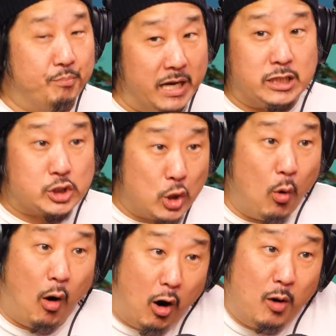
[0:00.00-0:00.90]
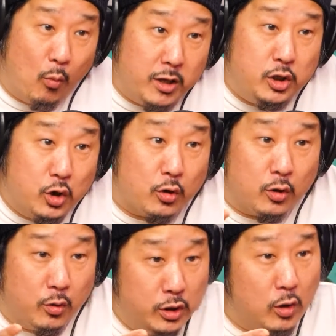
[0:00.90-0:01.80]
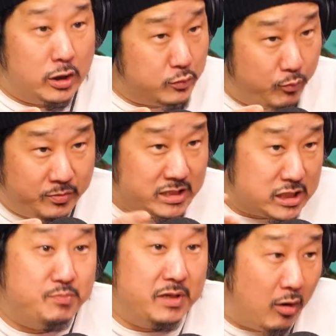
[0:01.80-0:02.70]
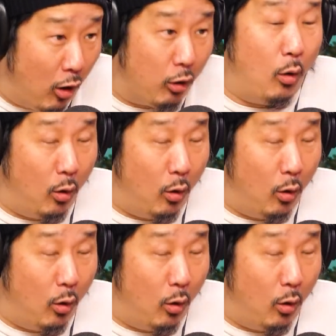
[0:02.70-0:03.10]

But it's so hard when you're, because this has been our